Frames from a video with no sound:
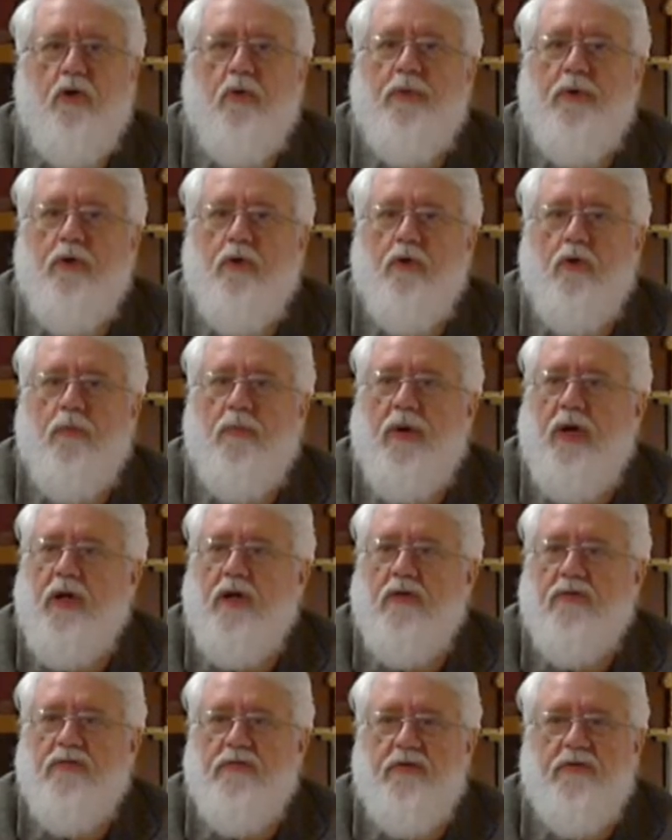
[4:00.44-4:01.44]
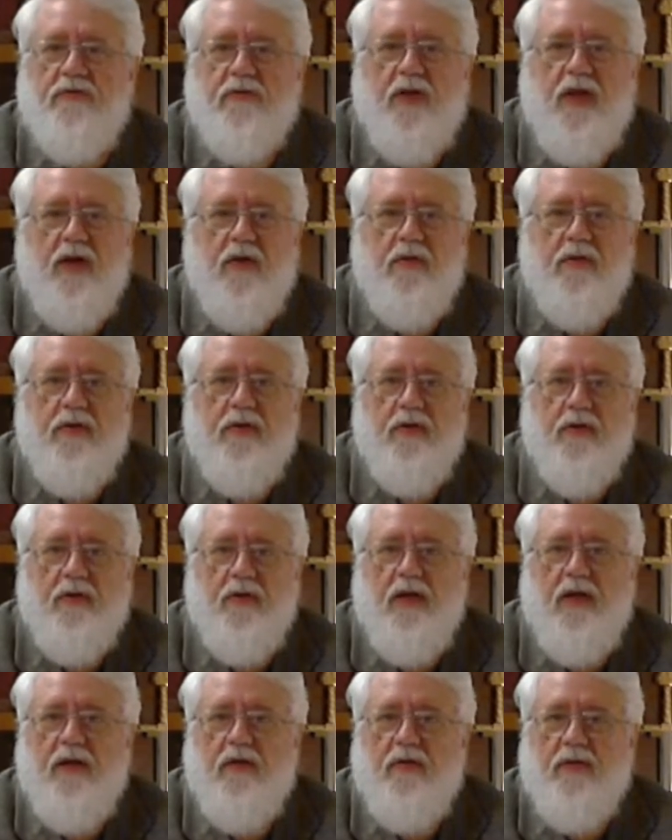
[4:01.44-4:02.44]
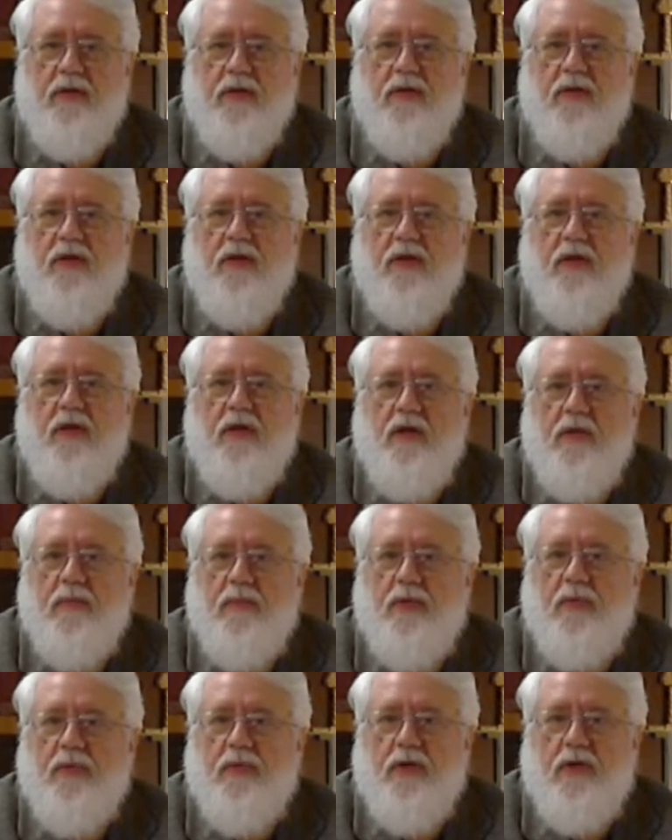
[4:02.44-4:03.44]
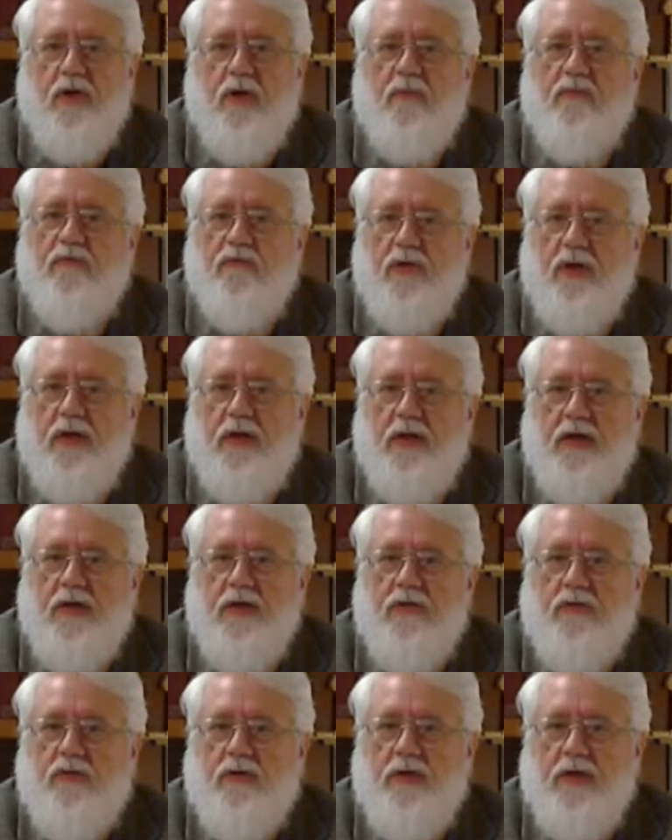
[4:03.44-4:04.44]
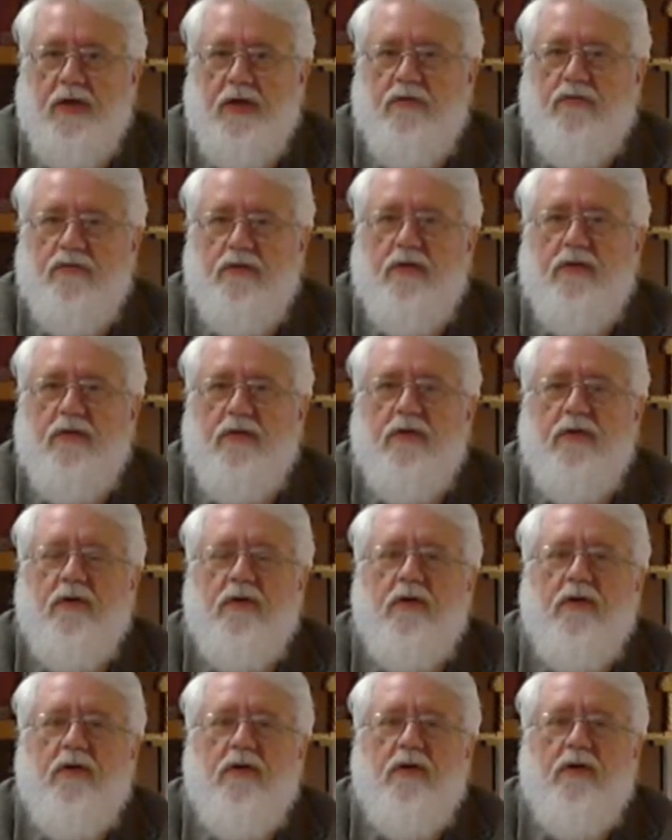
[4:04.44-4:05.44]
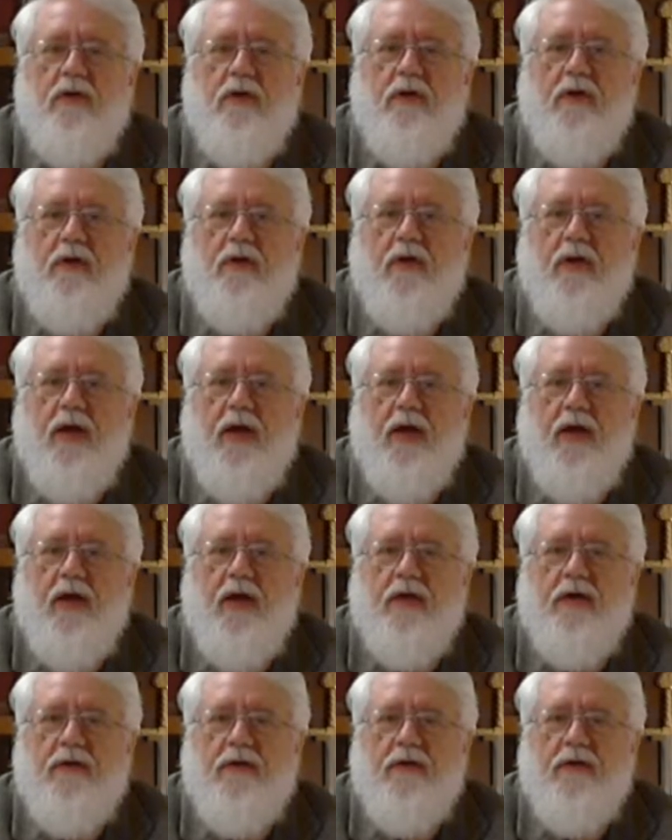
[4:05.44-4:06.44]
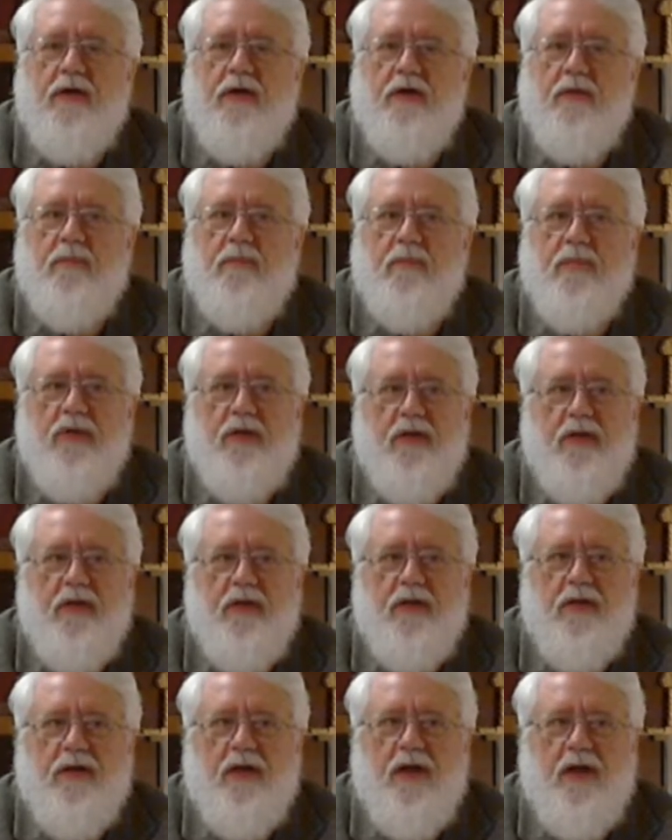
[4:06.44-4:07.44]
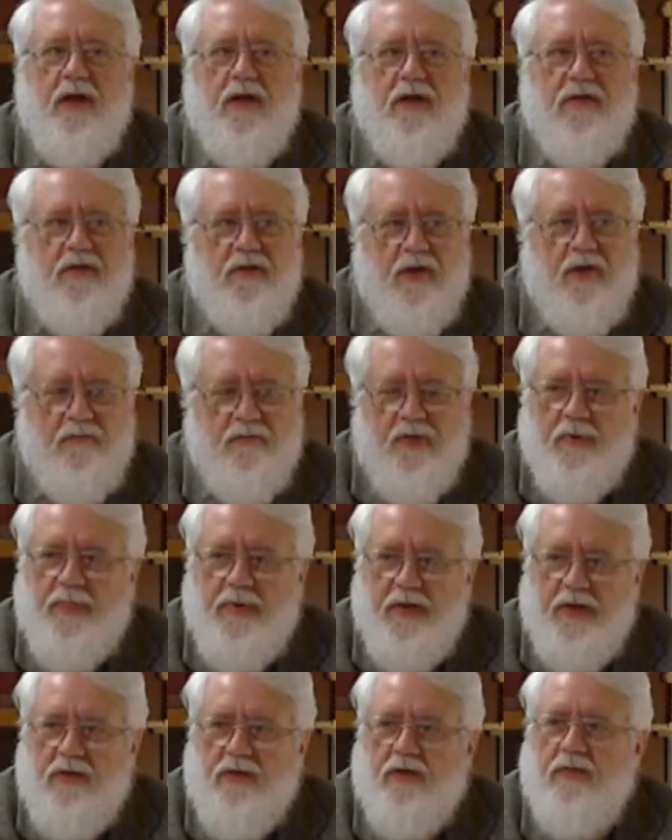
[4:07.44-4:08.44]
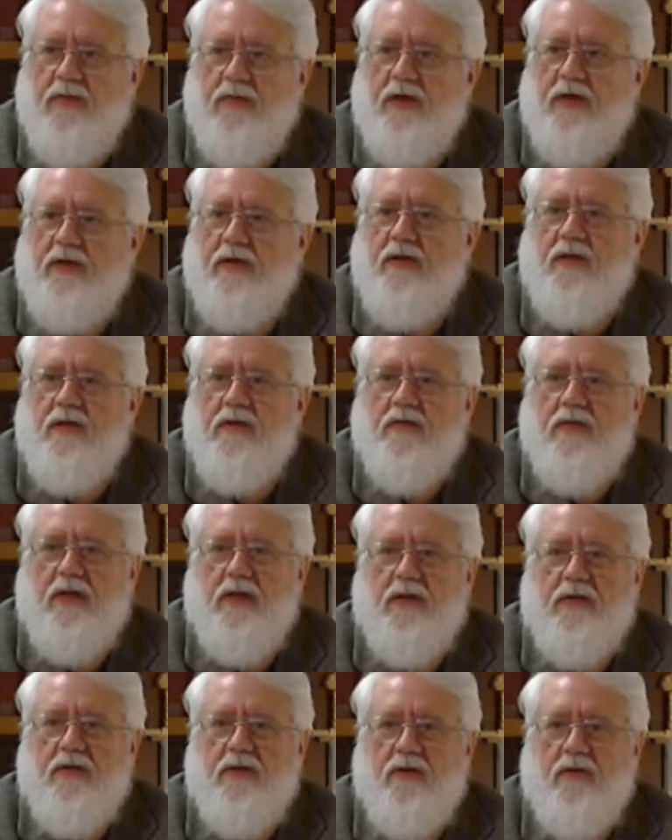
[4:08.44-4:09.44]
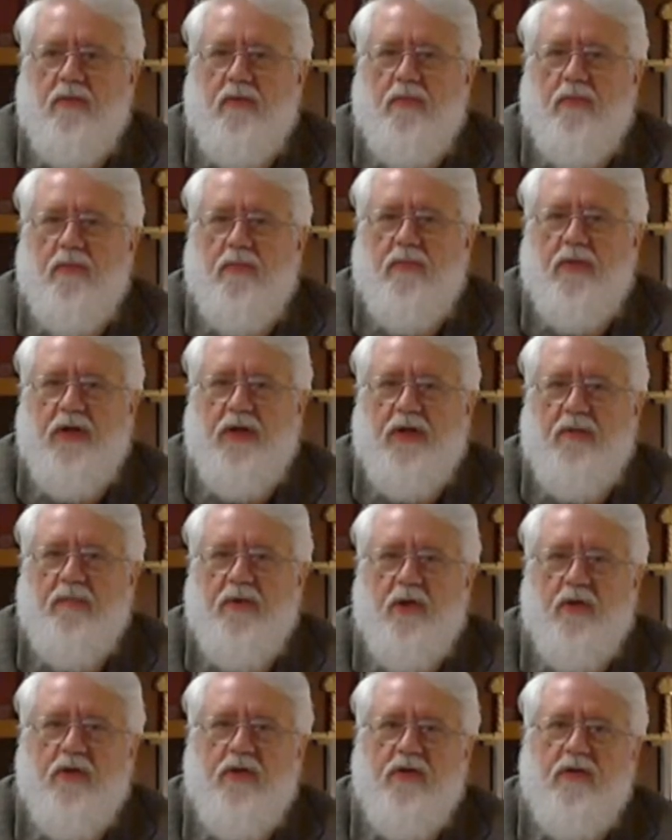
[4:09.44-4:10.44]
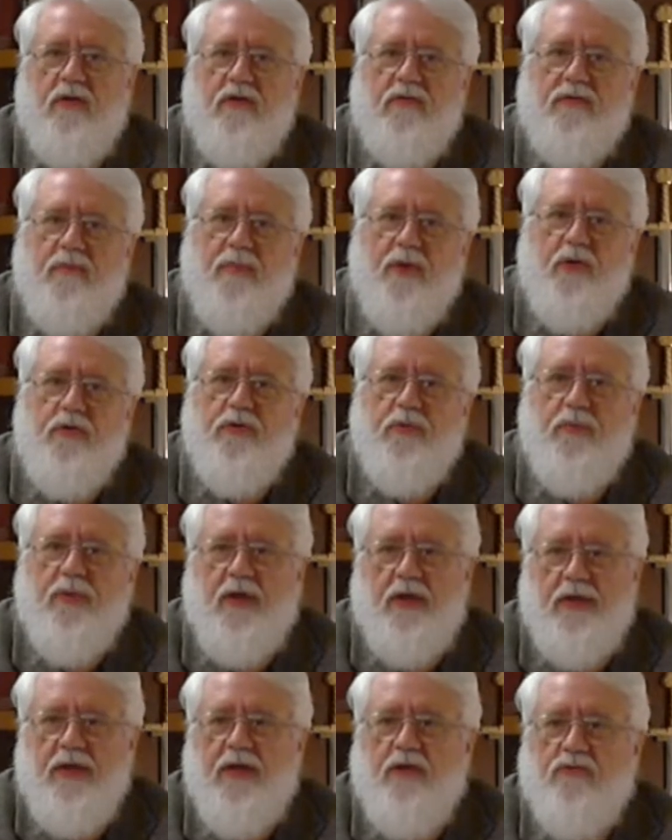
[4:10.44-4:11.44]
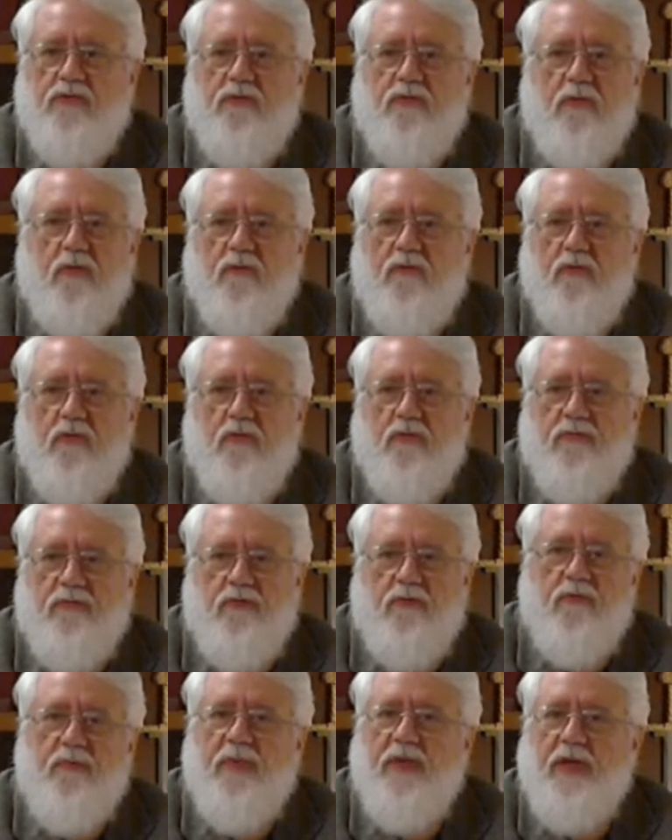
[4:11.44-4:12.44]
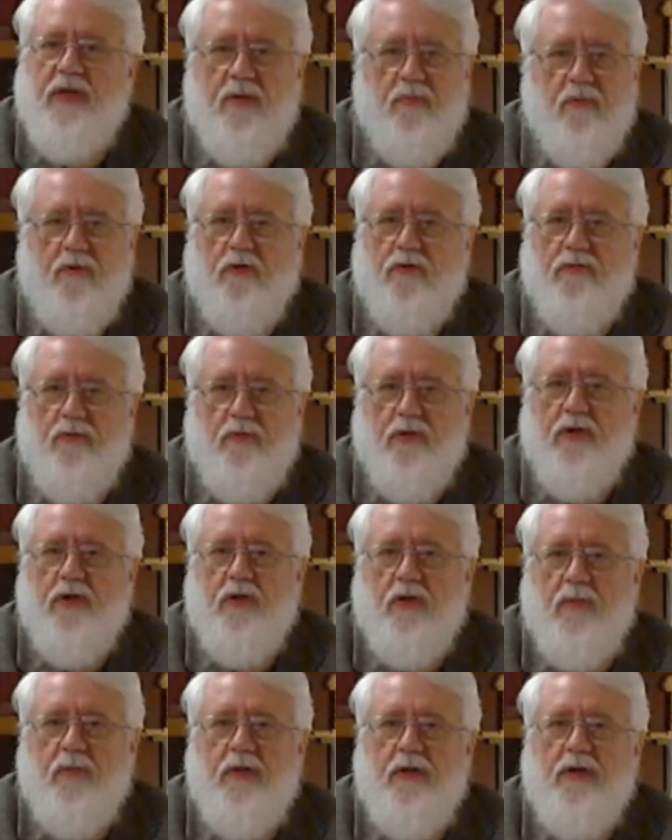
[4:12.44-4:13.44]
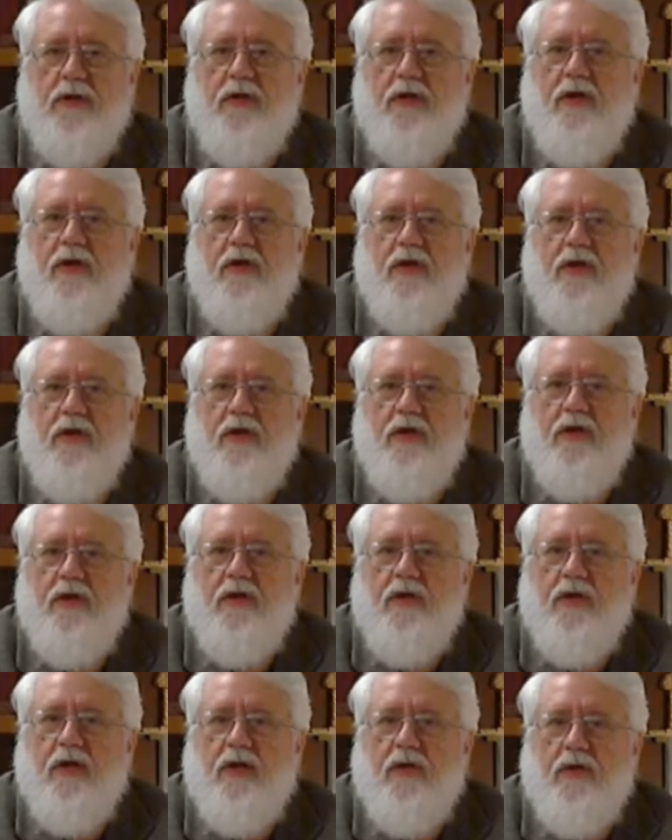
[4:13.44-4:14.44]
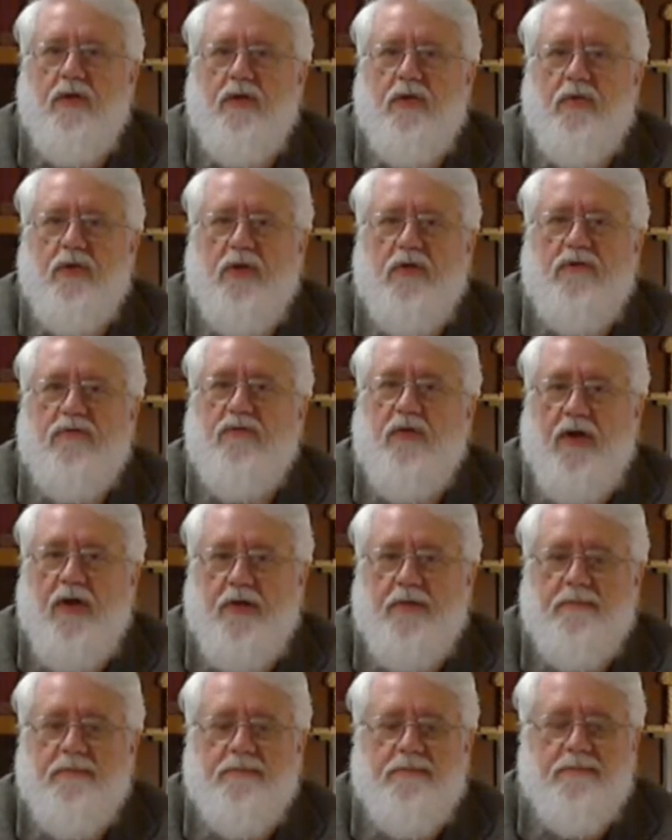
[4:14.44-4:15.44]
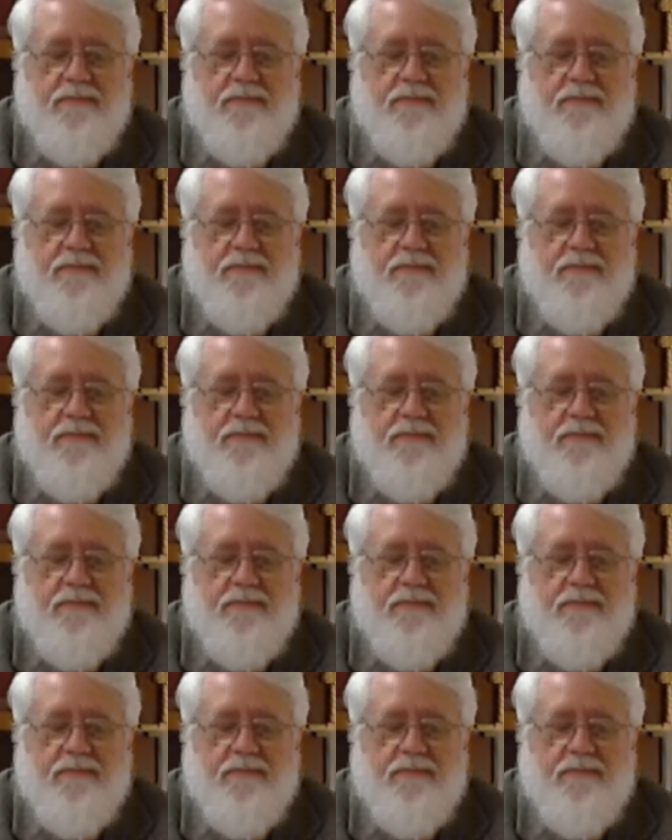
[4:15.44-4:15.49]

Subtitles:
open door policies, allowing people to come freely into a nation, and of the opinion that America is a melting pot nation. Therefore, so as many immigrants want to come in is fine.